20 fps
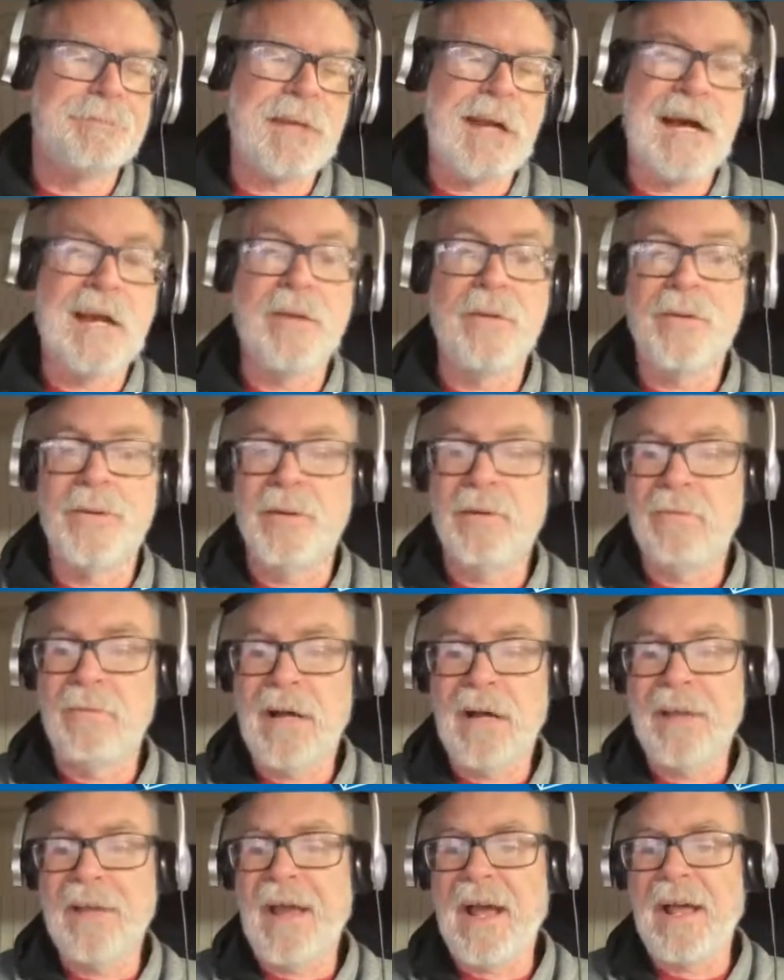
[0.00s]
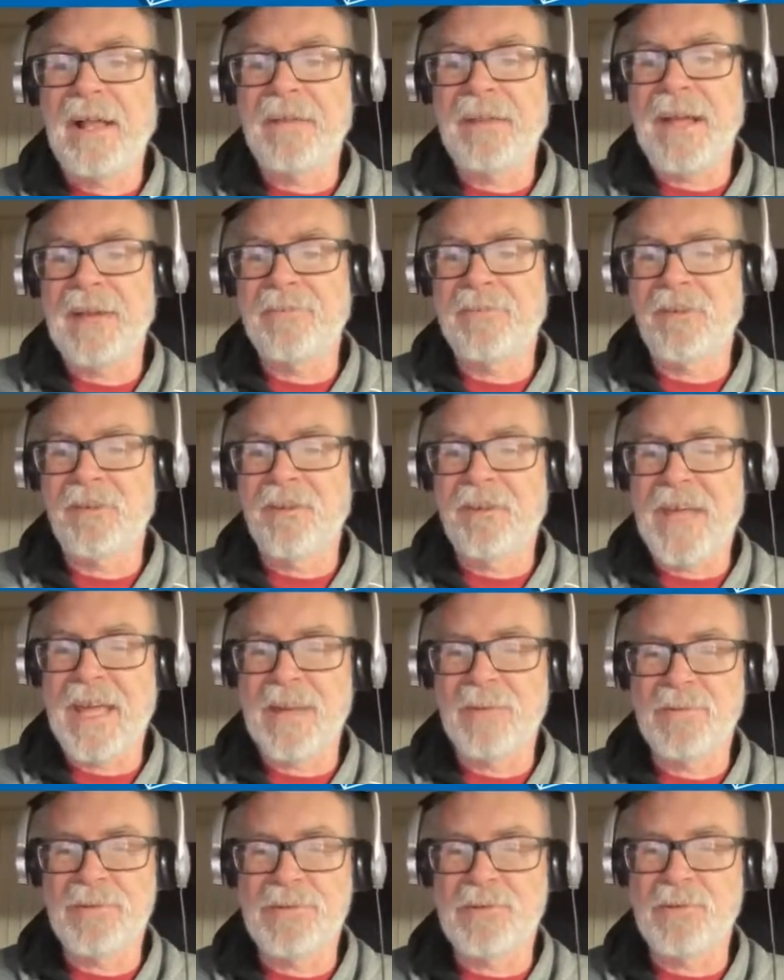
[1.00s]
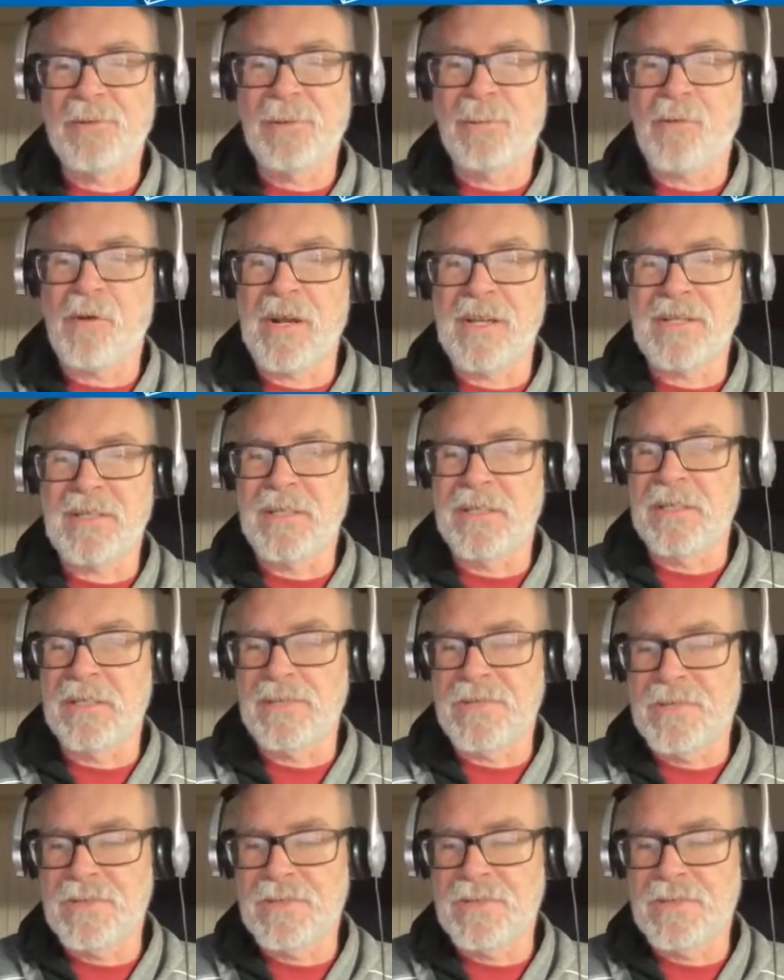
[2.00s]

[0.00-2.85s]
I don't know. I'll have to look at them and see what the pricing is.